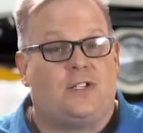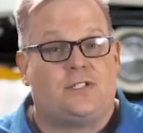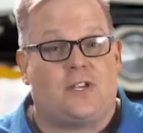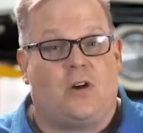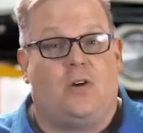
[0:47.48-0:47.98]

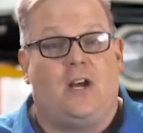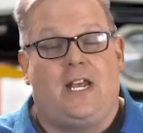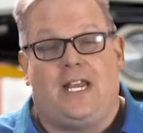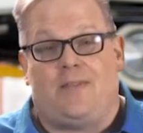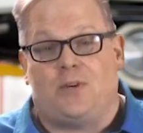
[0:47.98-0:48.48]
So
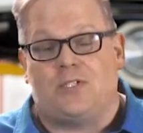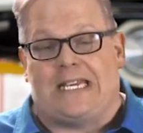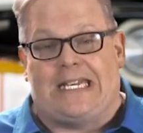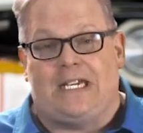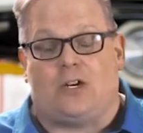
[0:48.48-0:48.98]
if there's
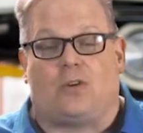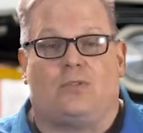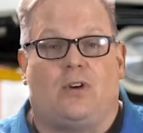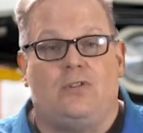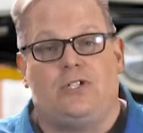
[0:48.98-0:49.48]
any
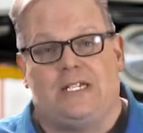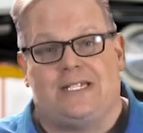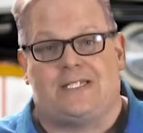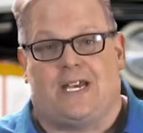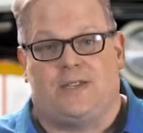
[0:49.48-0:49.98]
corrosion
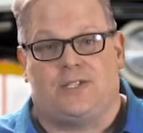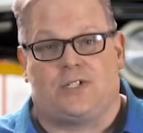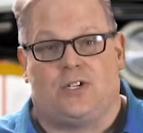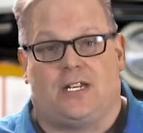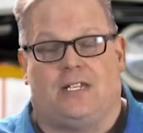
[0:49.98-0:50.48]
inside the
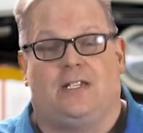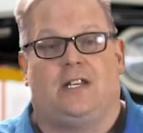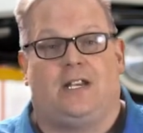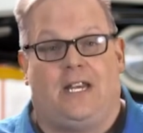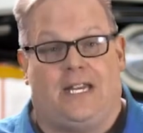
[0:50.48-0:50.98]
circuit,
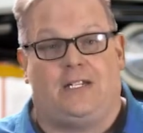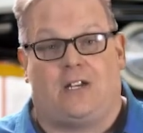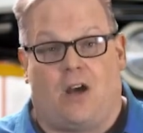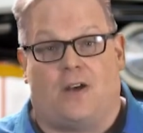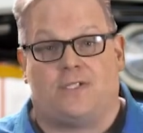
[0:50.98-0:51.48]

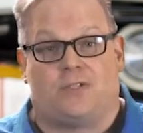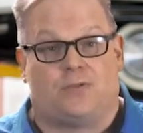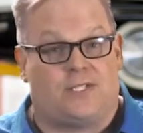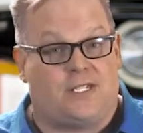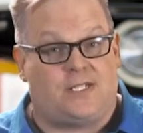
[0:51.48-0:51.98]
it
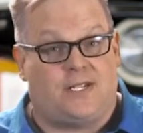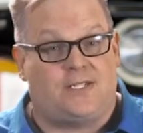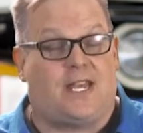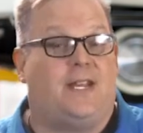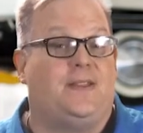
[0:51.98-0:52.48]
causes
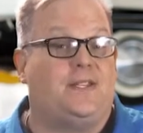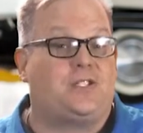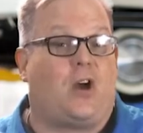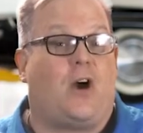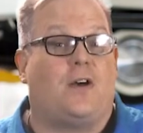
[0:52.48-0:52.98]
resistance and
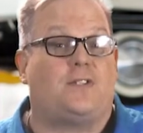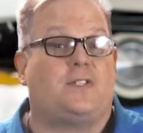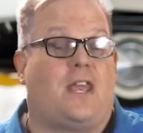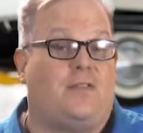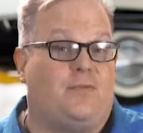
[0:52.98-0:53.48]
this
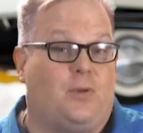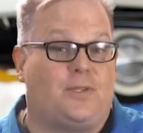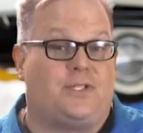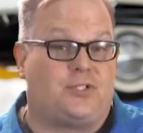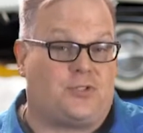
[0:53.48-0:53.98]
causes a
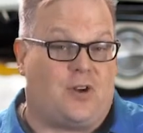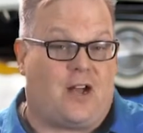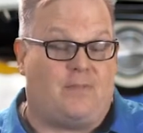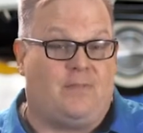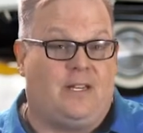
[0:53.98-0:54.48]
voltage
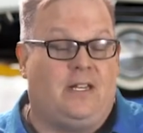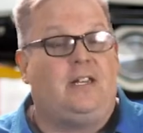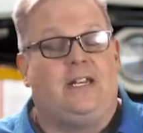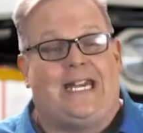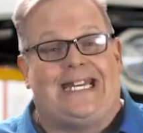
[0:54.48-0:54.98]
drop.
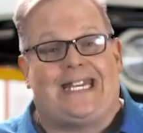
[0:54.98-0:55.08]
In